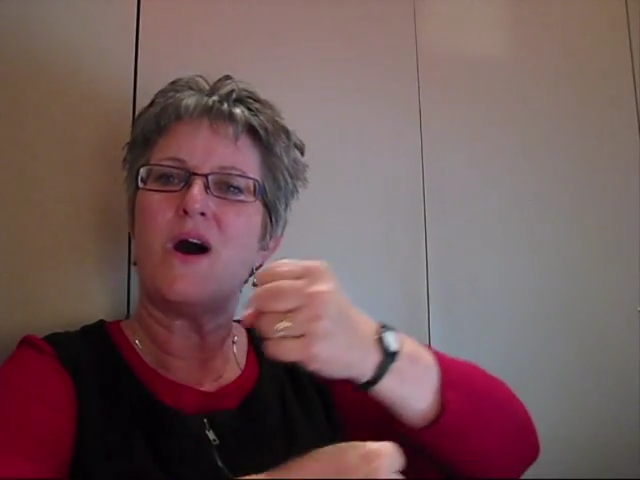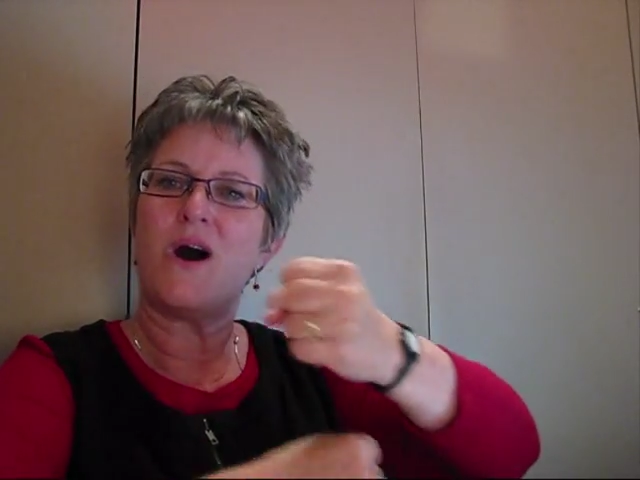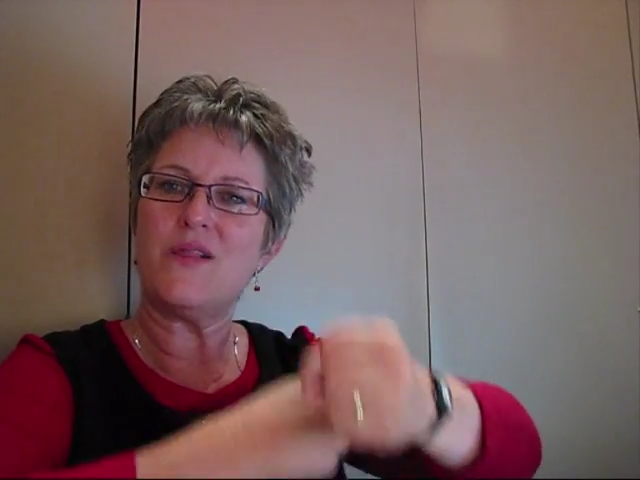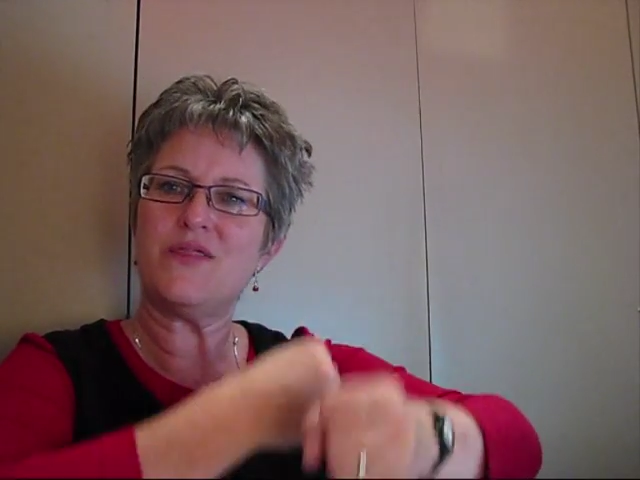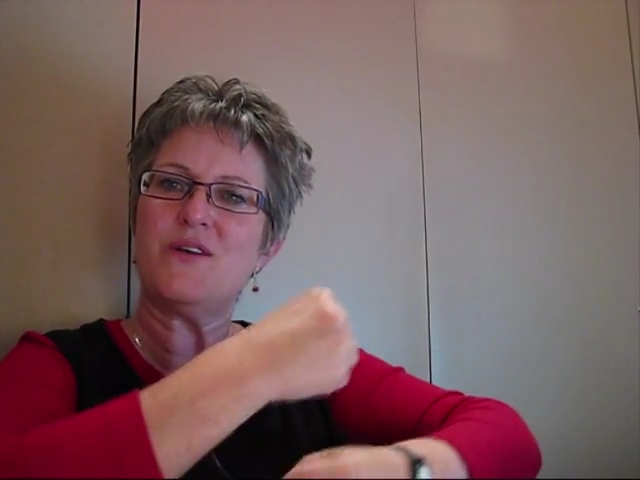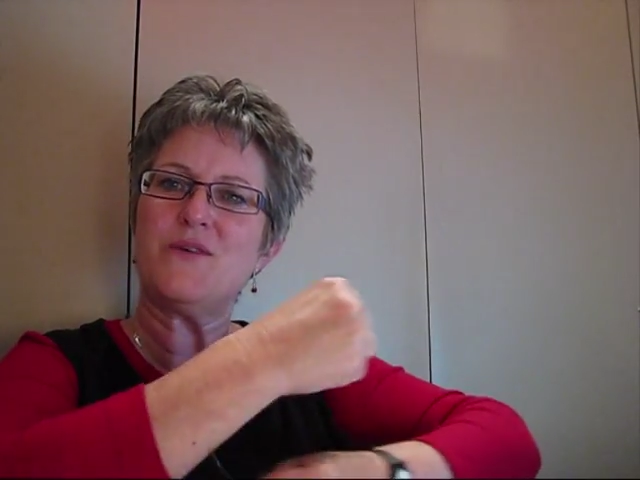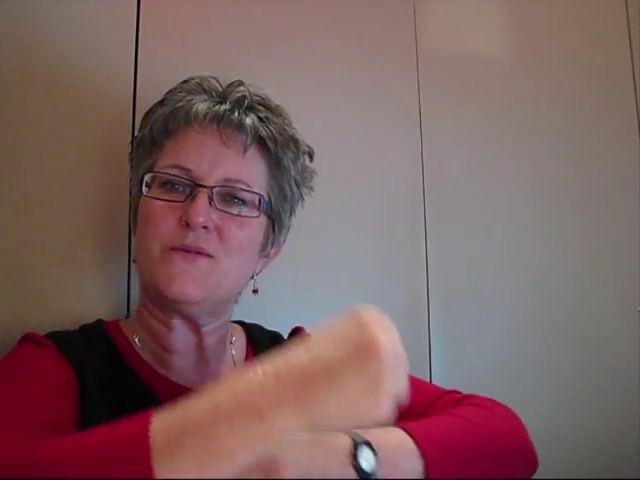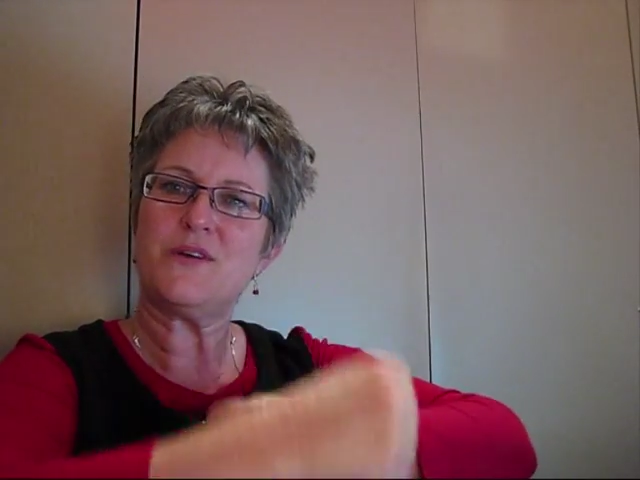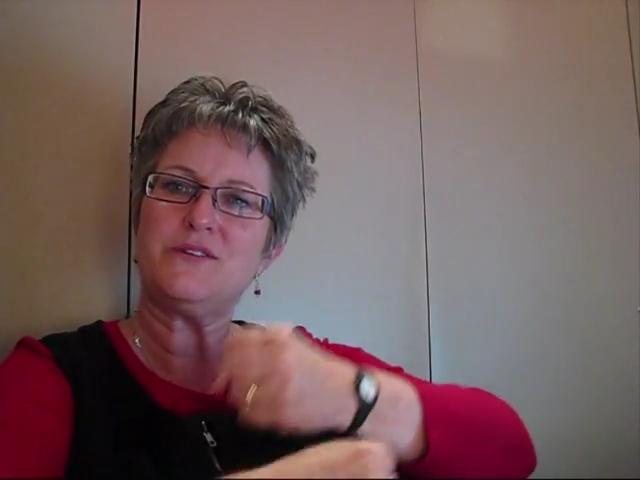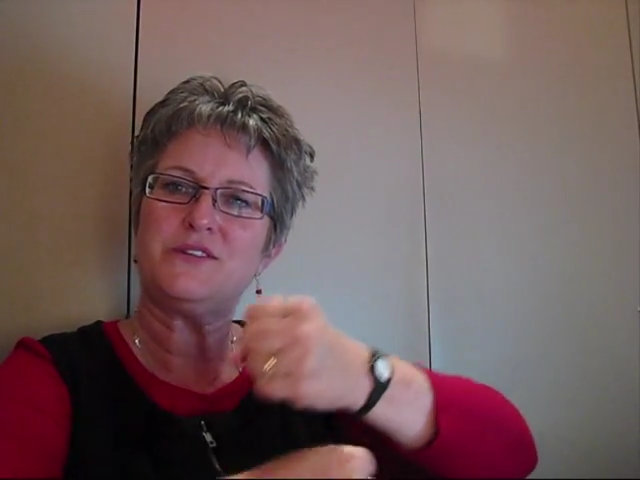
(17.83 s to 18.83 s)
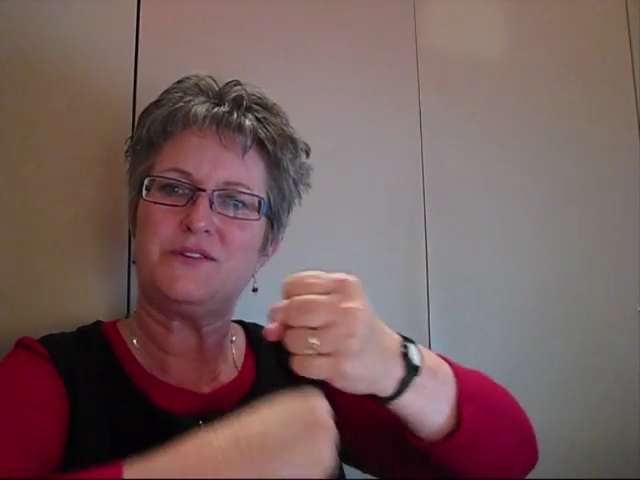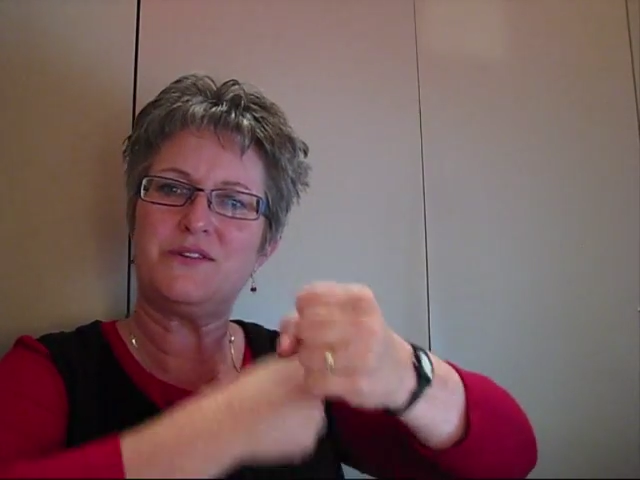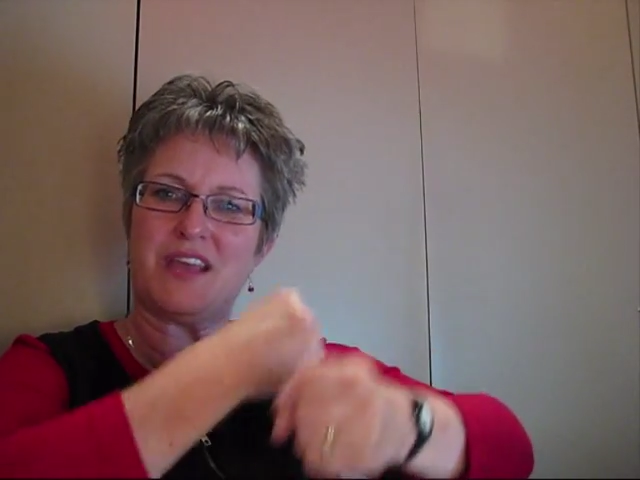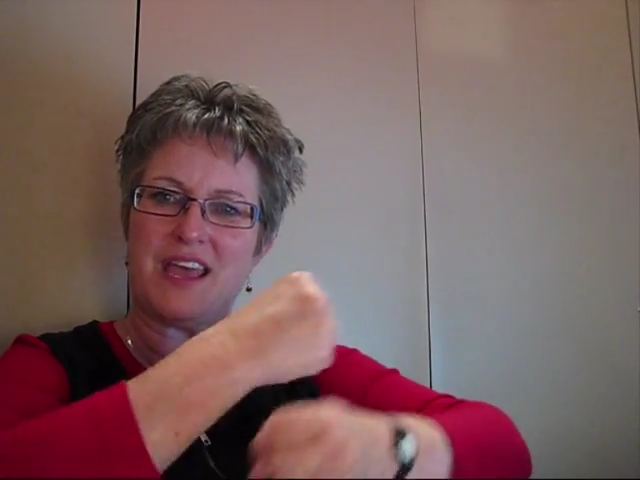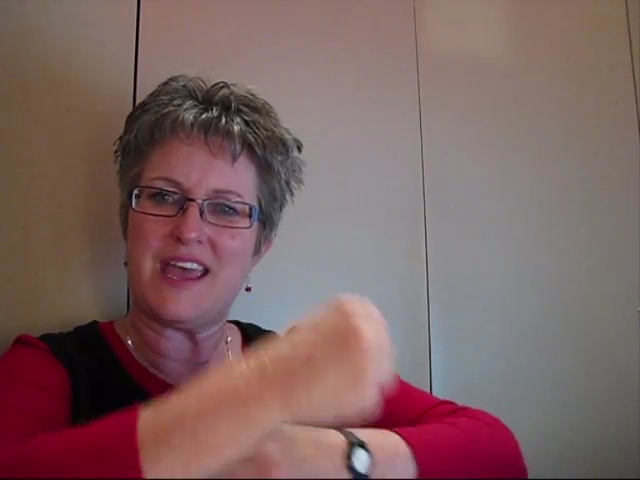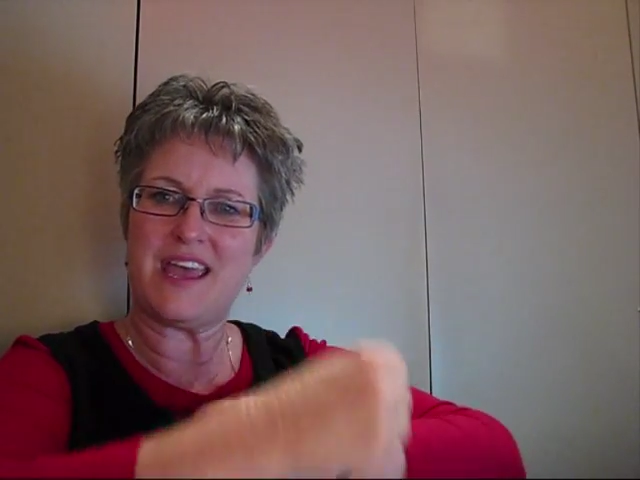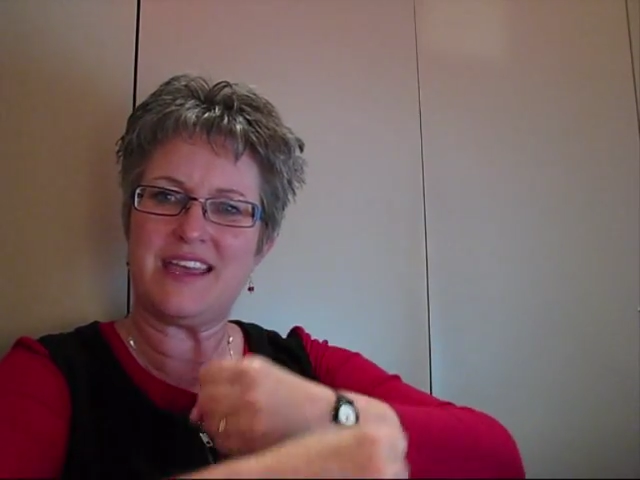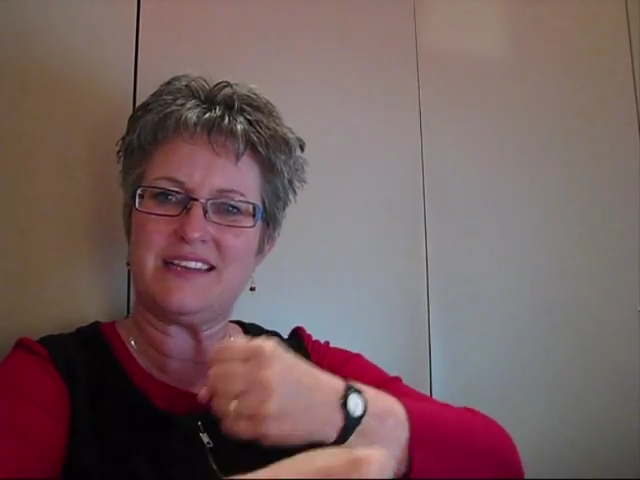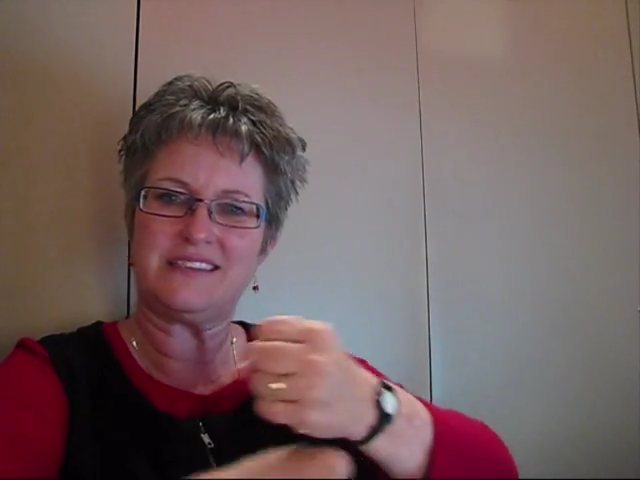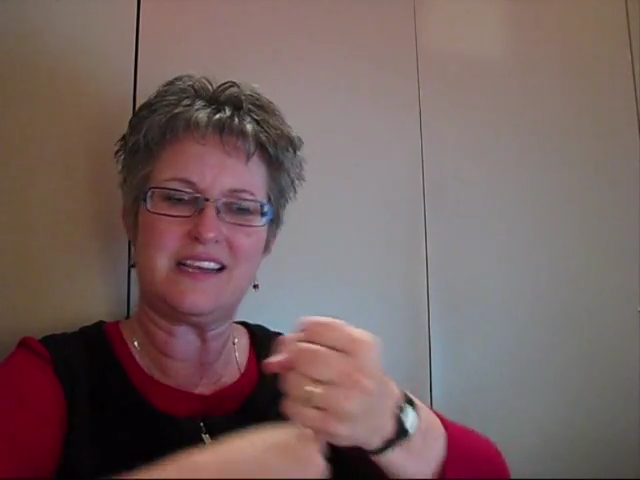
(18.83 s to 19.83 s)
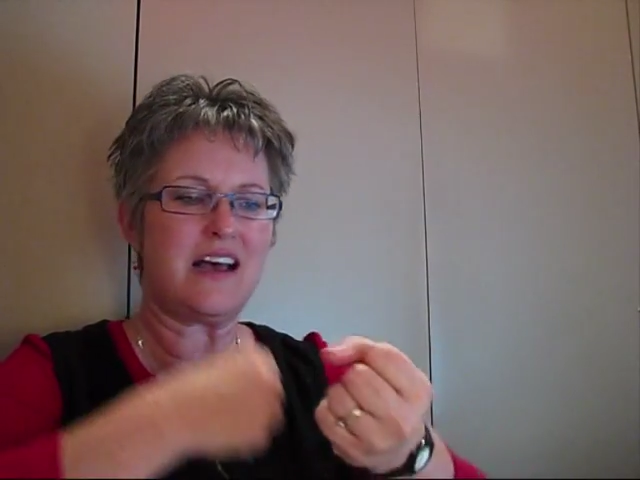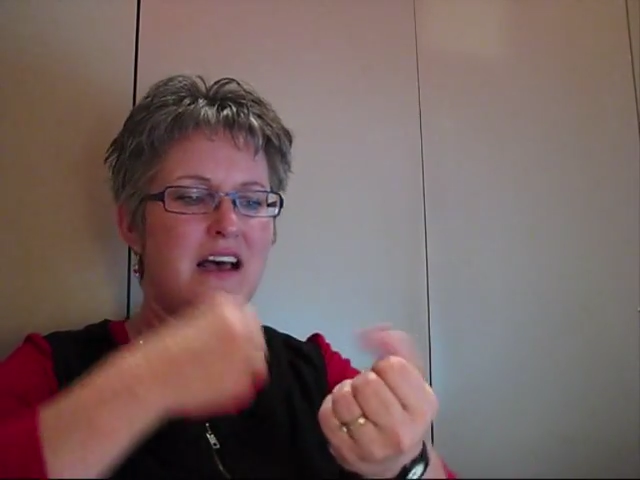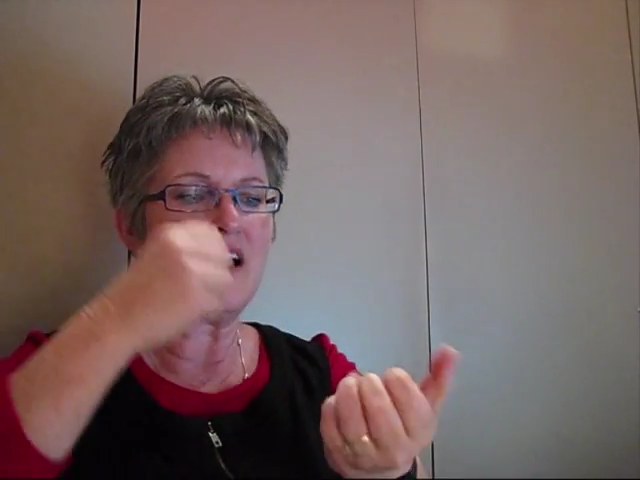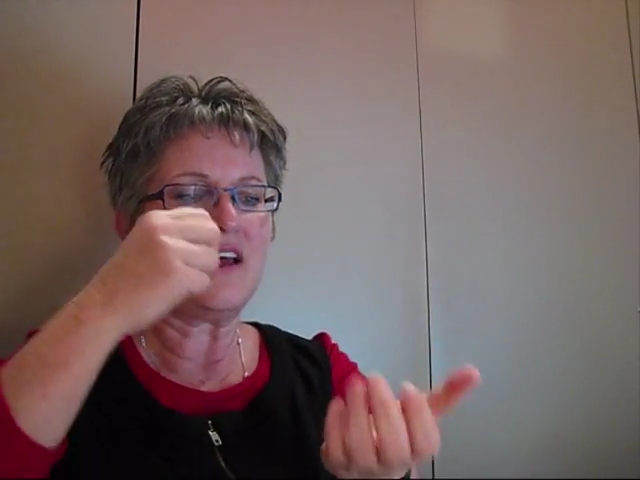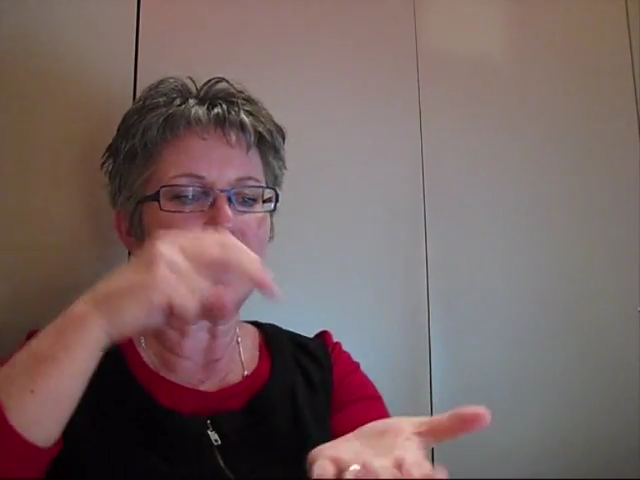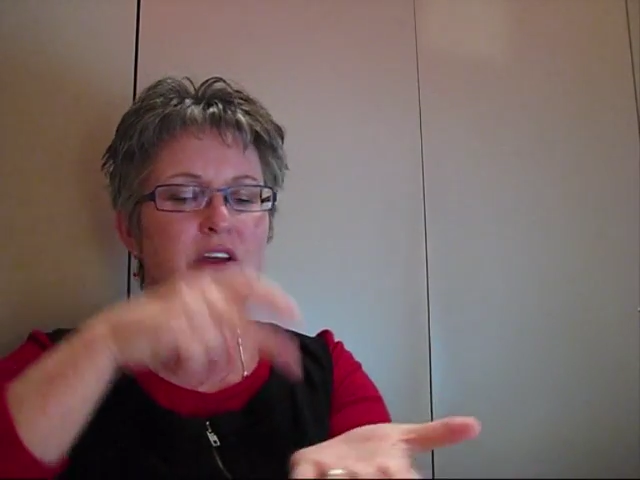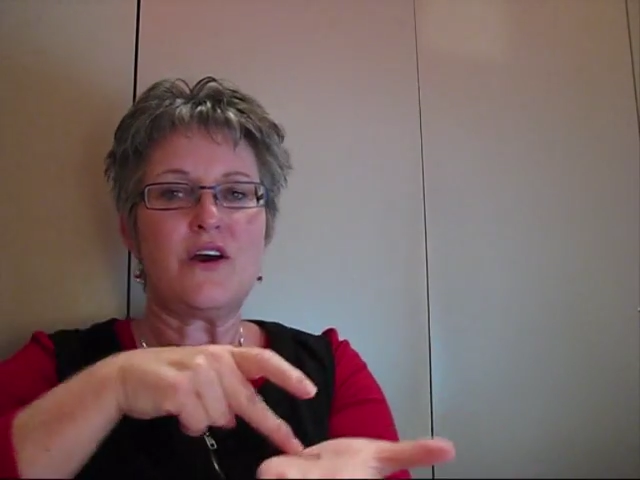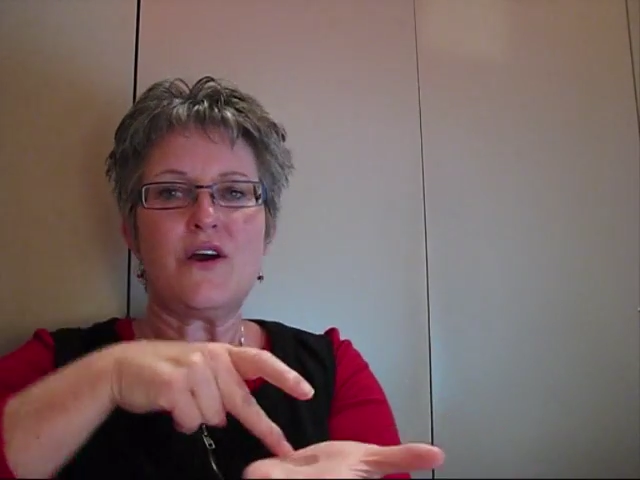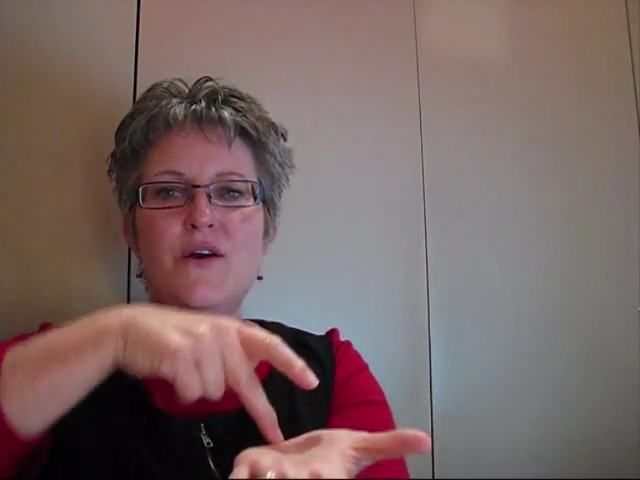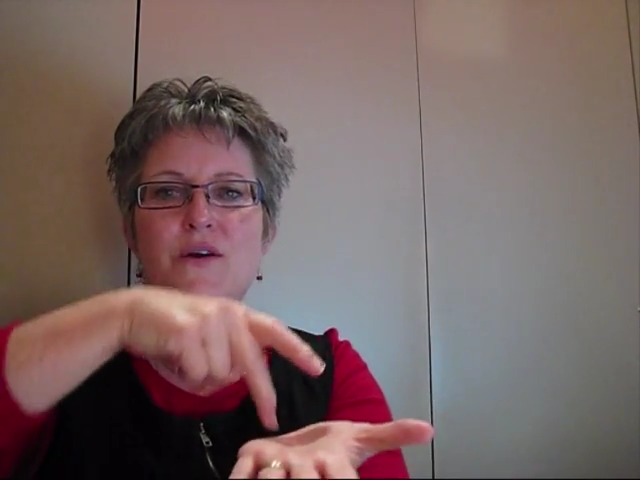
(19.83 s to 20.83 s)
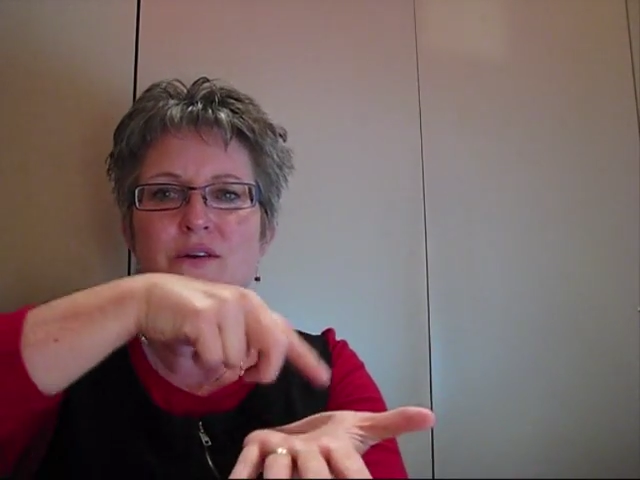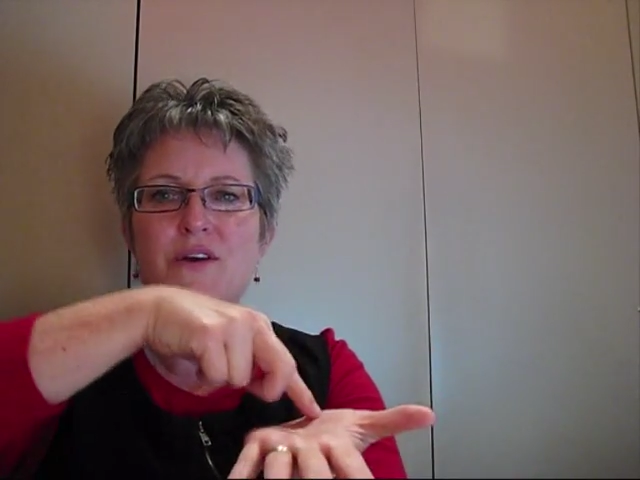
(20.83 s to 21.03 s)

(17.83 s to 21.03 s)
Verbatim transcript: on the road to Gaza. Go,